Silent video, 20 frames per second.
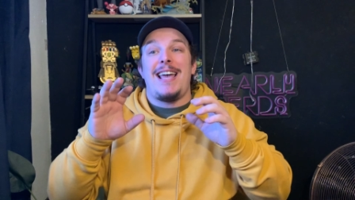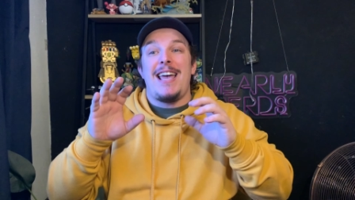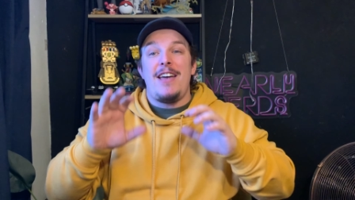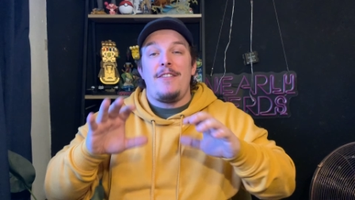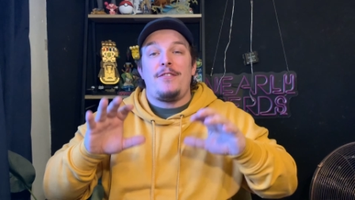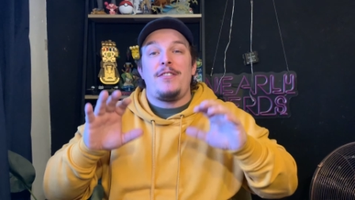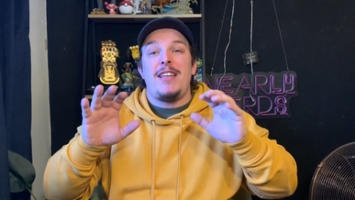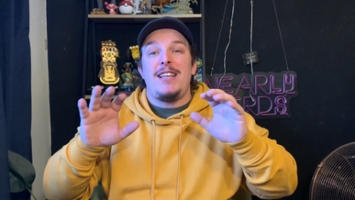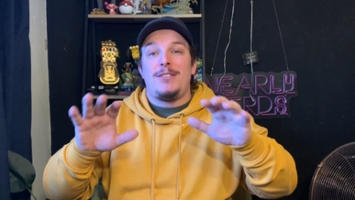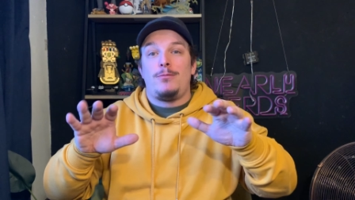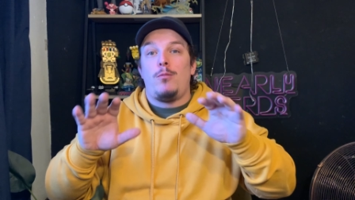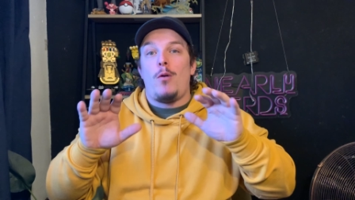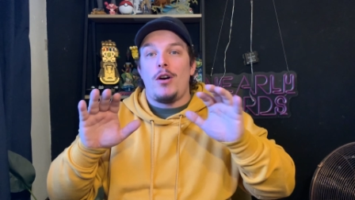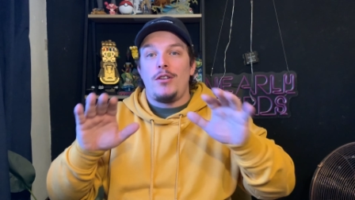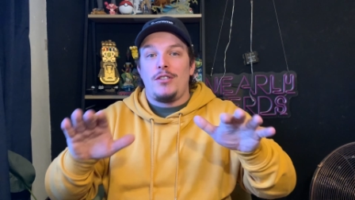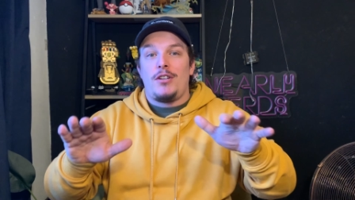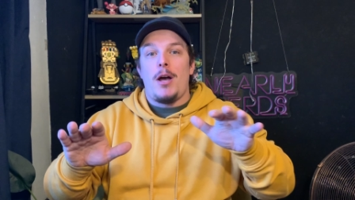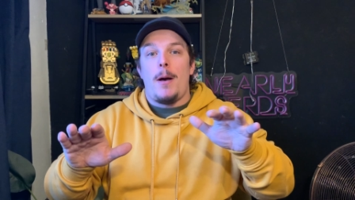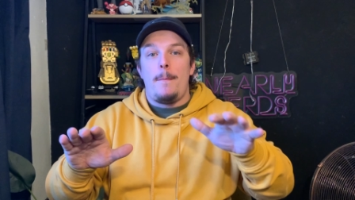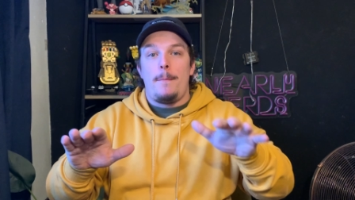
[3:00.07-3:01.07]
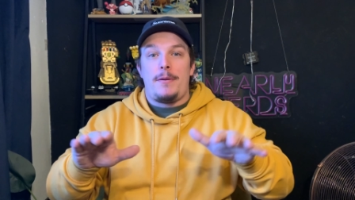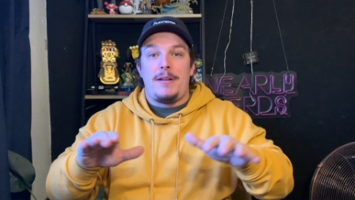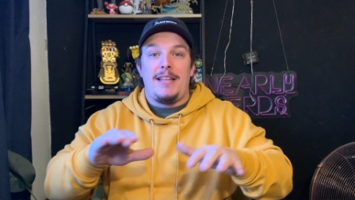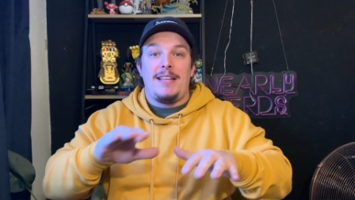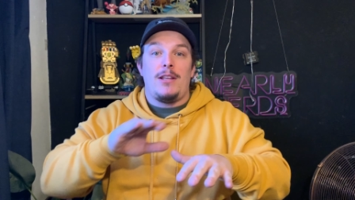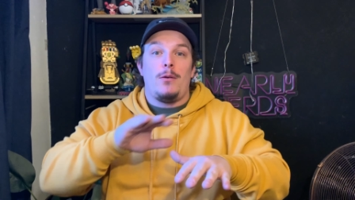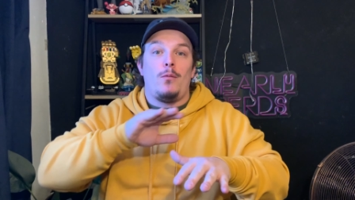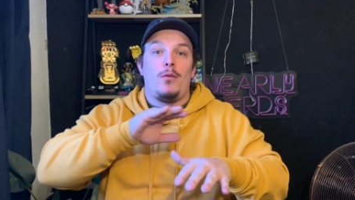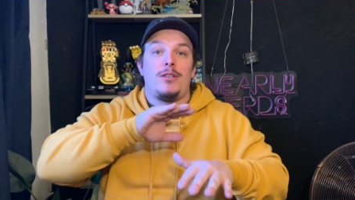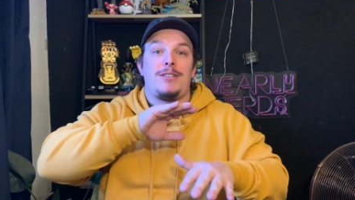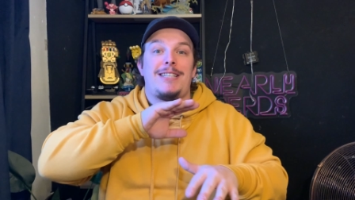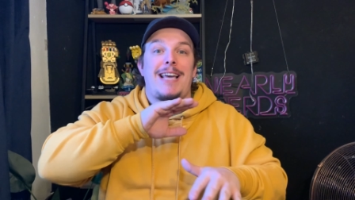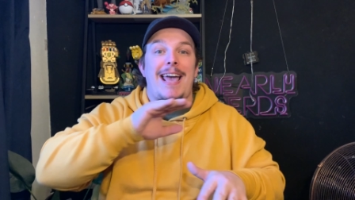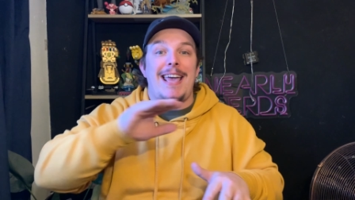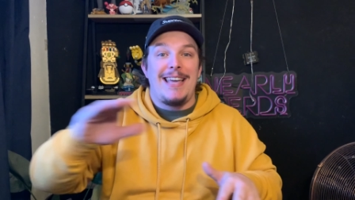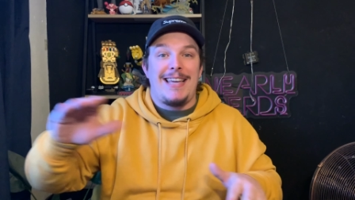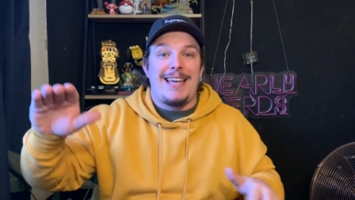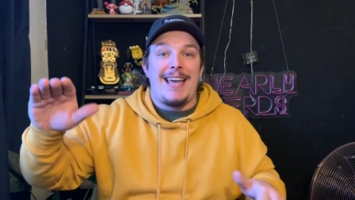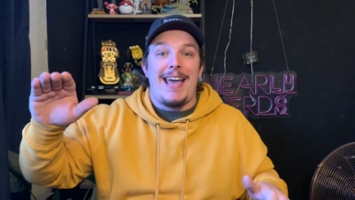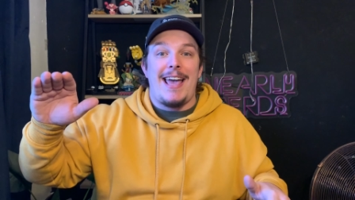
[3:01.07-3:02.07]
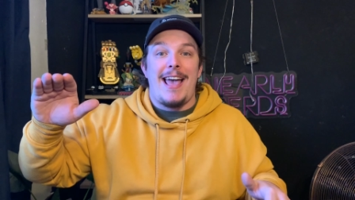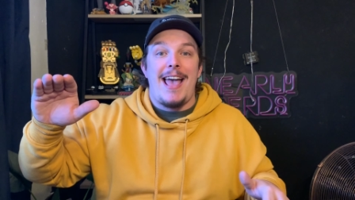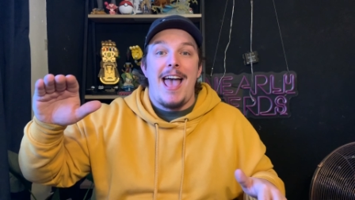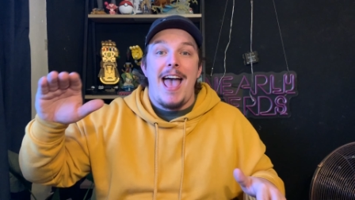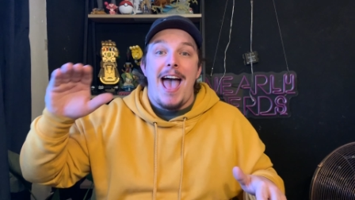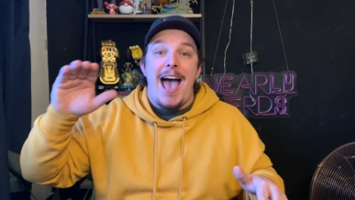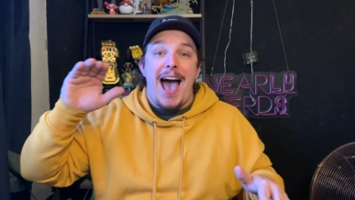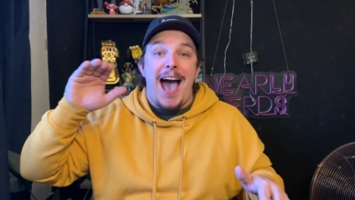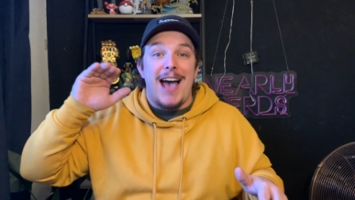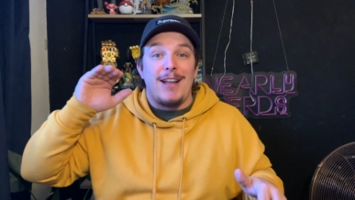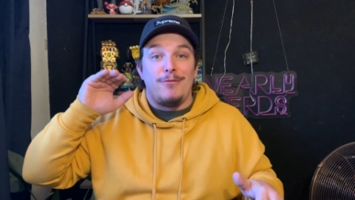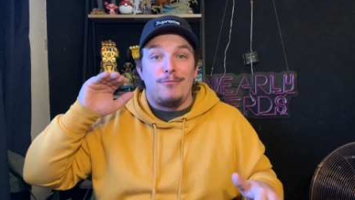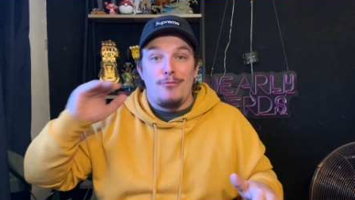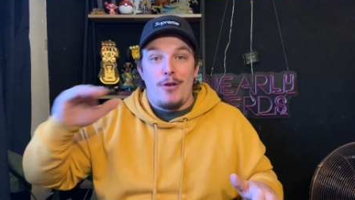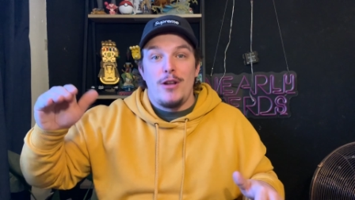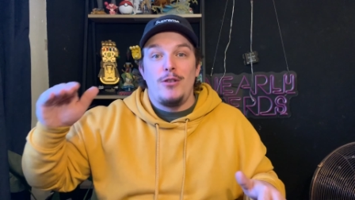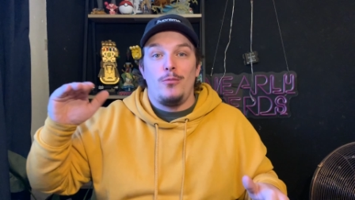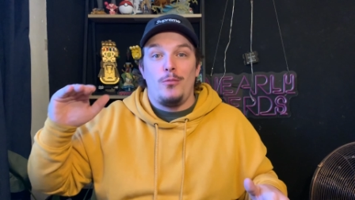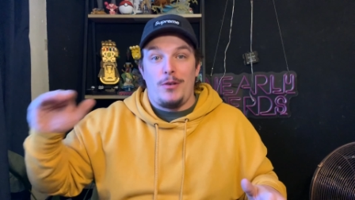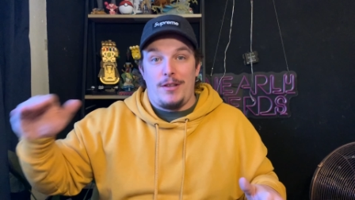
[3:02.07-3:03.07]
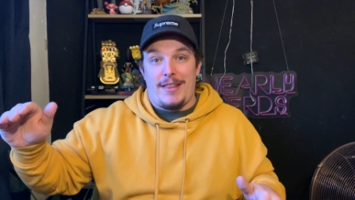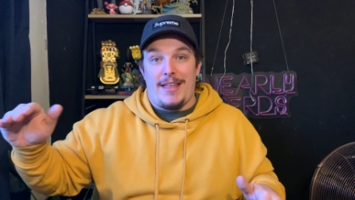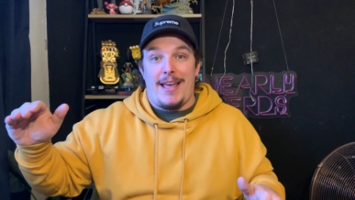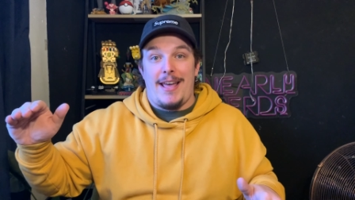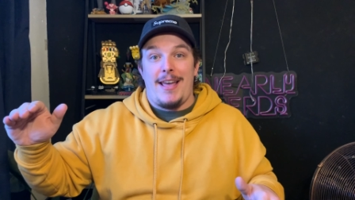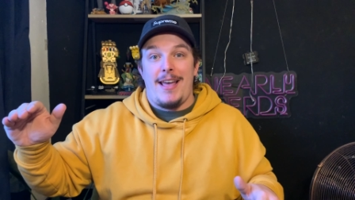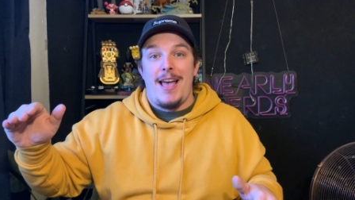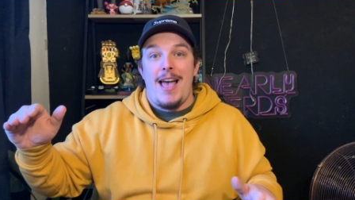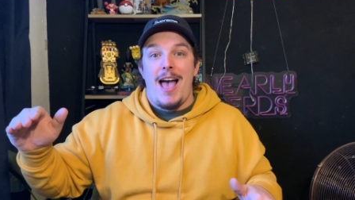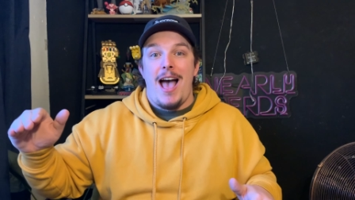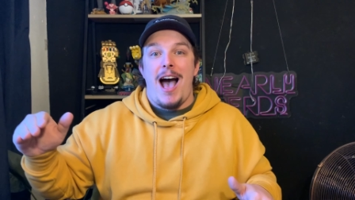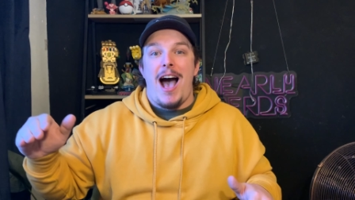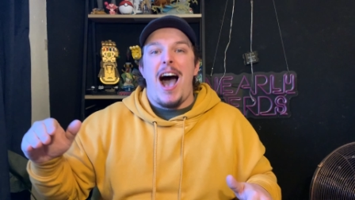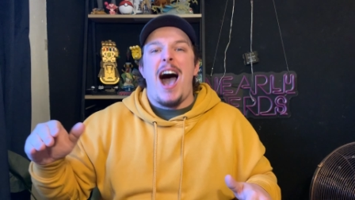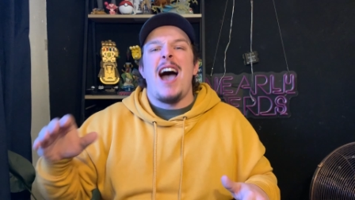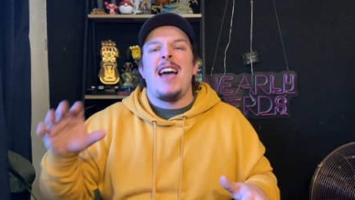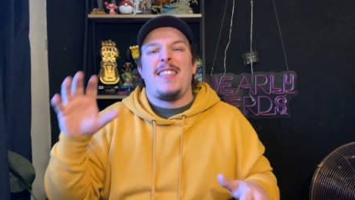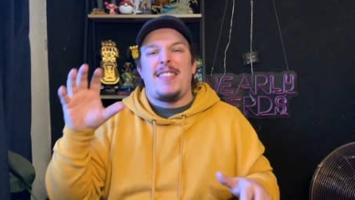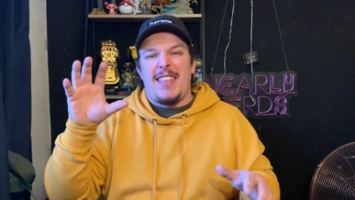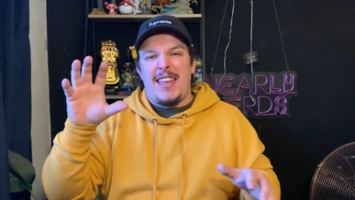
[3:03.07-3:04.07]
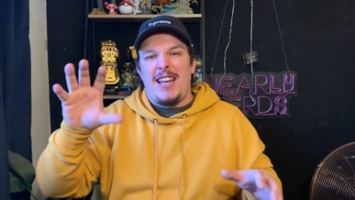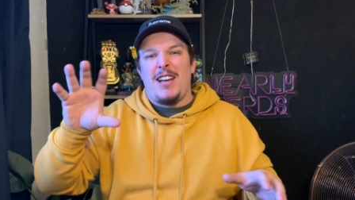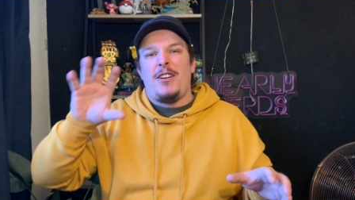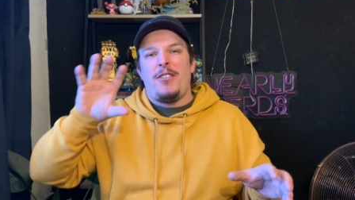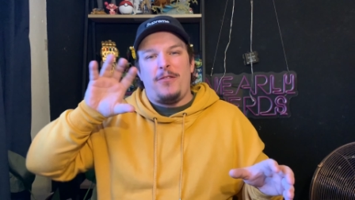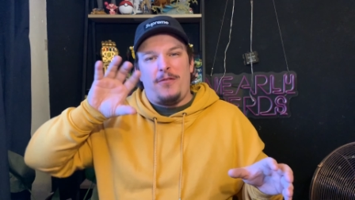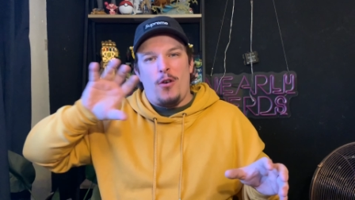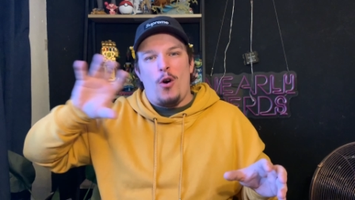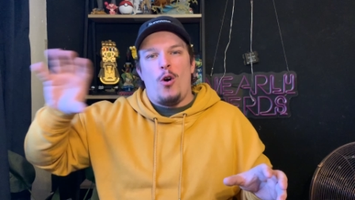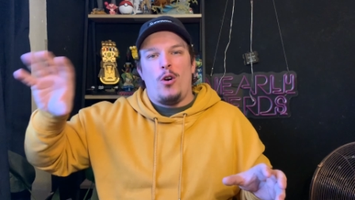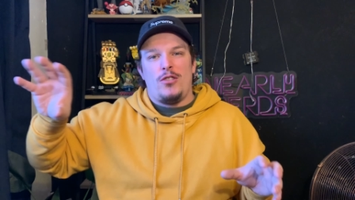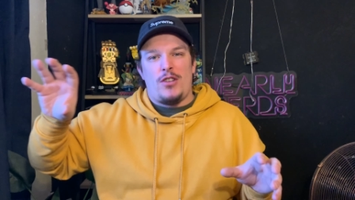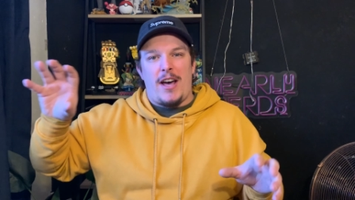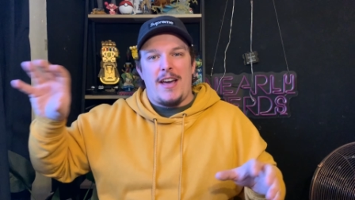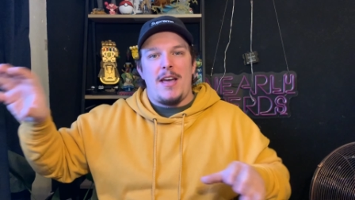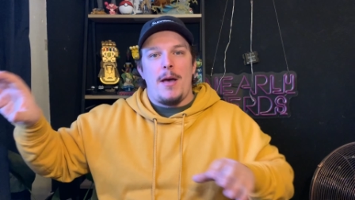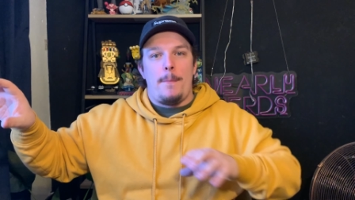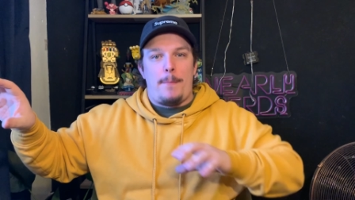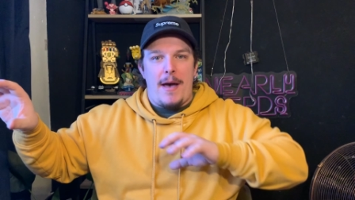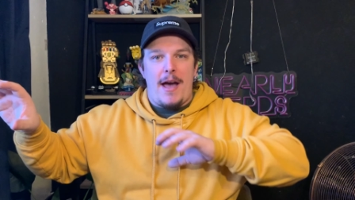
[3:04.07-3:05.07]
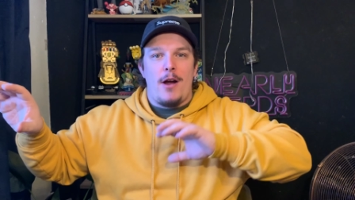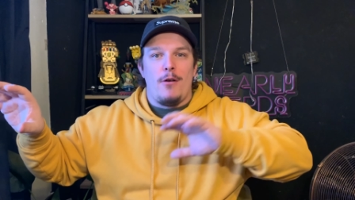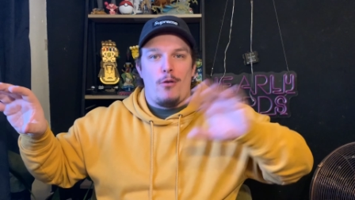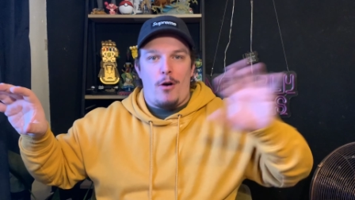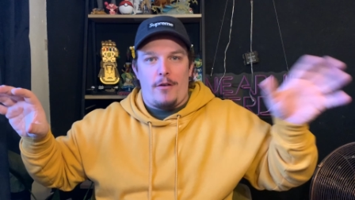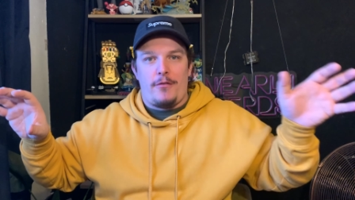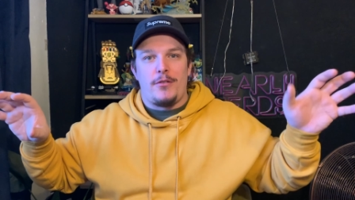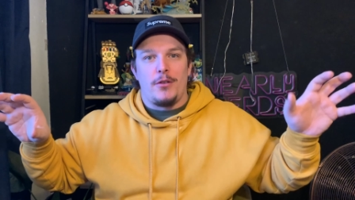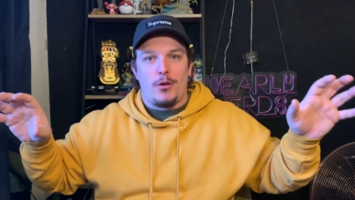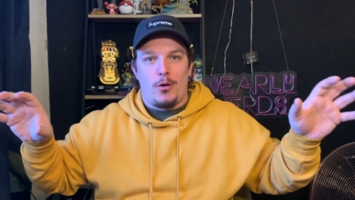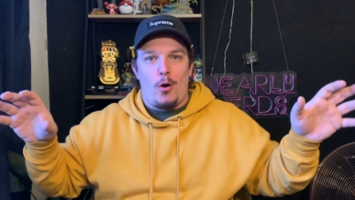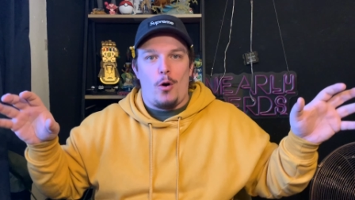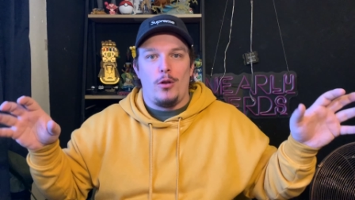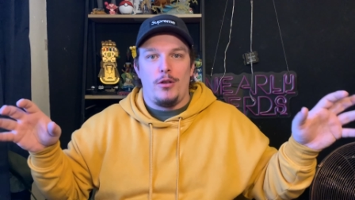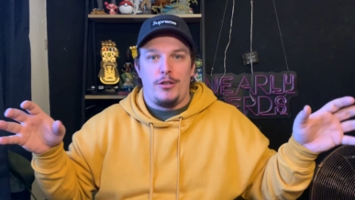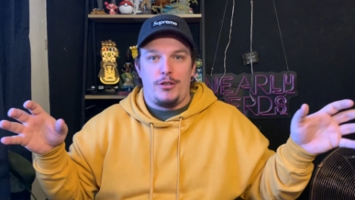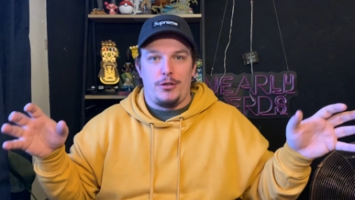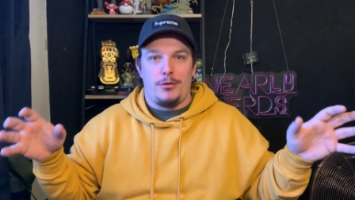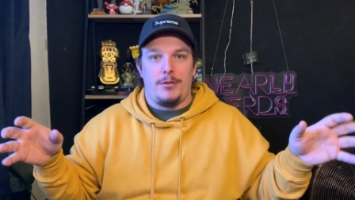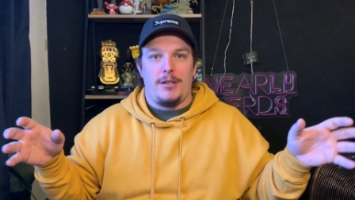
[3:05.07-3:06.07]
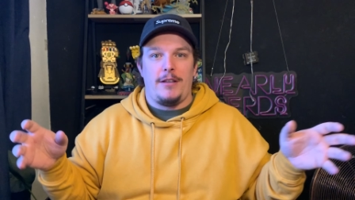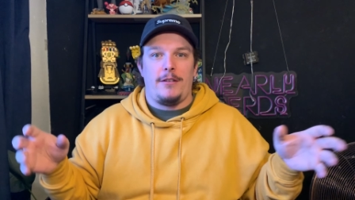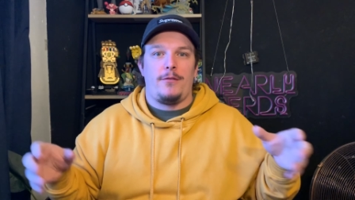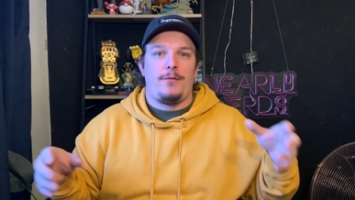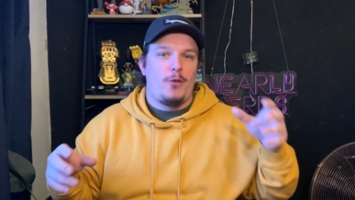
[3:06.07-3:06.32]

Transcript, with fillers: if there's one company that will take it and run with it, I think Fortnite are better off than Call of Duty.